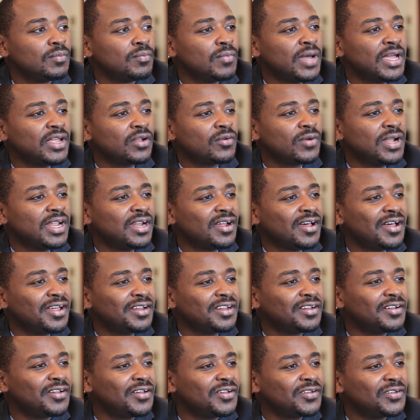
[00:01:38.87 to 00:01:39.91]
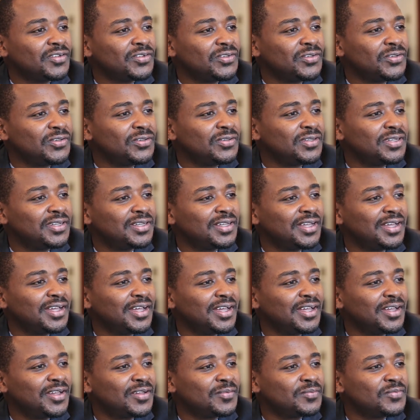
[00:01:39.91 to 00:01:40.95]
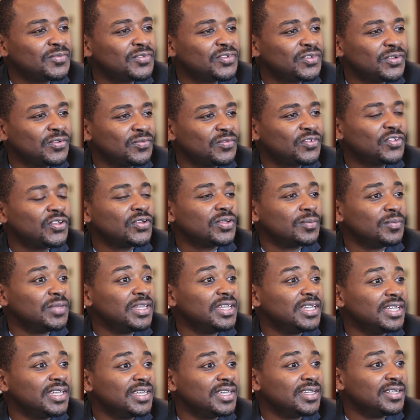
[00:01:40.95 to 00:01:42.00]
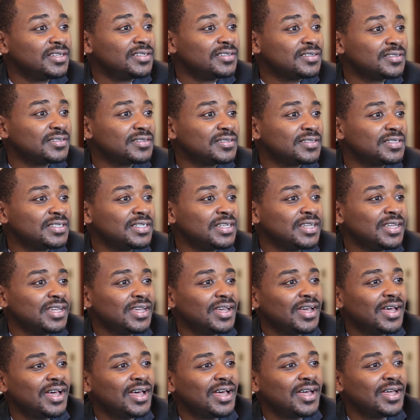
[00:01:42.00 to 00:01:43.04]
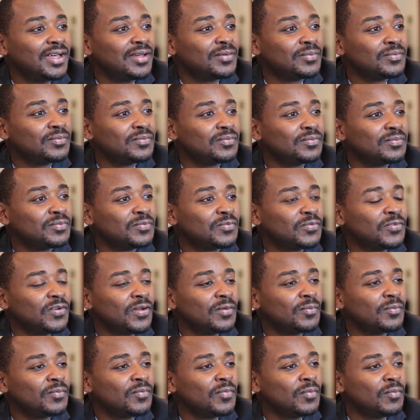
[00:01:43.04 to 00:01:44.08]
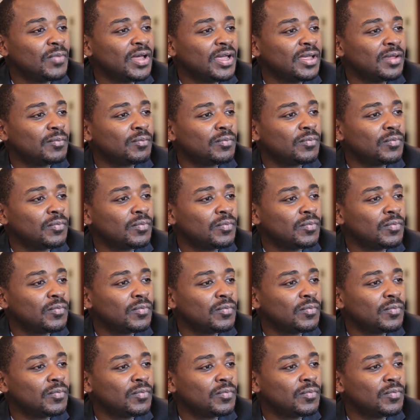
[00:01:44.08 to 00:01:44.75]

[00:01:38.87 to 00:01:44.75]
my great aunt and uncle um, sort of took me in um, from my